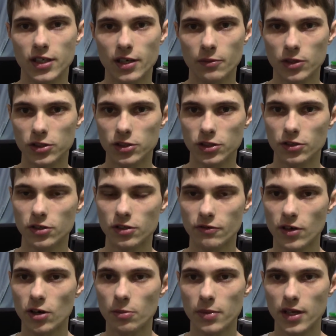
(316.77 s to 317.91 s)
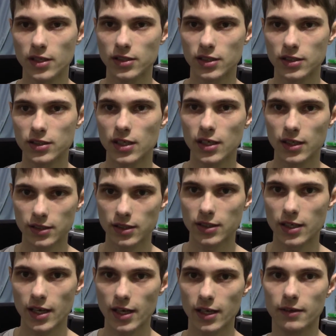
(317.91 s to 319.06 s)
I want to show you the very basics
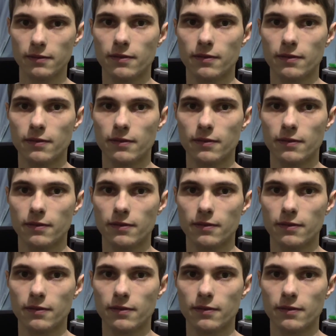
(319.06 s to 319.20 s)
today.